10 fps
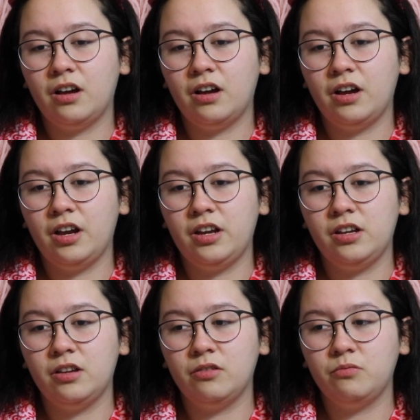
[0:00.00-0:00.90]

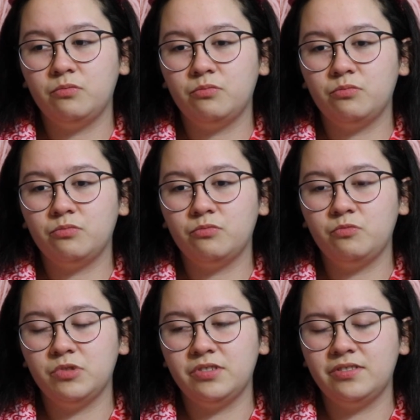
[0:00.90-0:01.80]
I
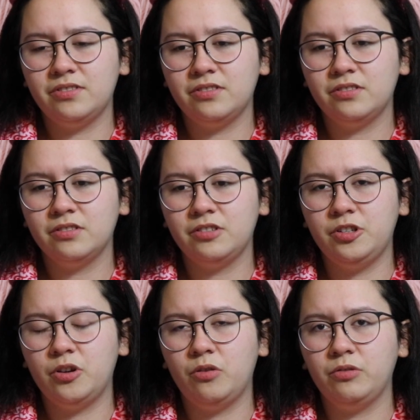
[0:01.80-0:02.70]
was,
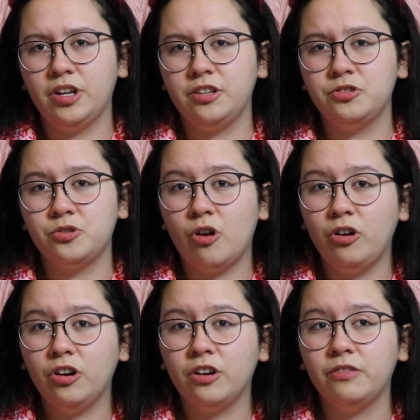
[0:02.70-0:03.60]
you know, getting
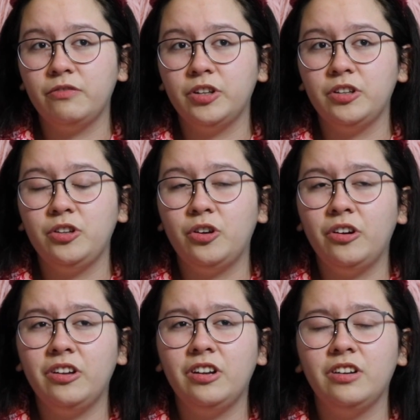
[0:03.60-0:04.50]
stronger and feeling
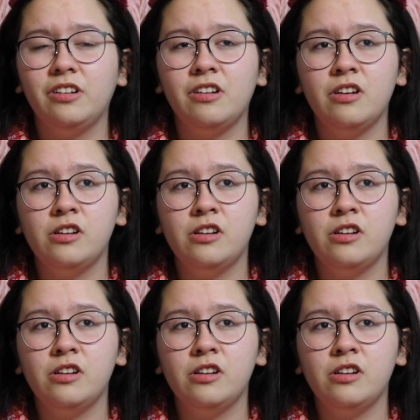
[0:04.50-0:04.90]
good,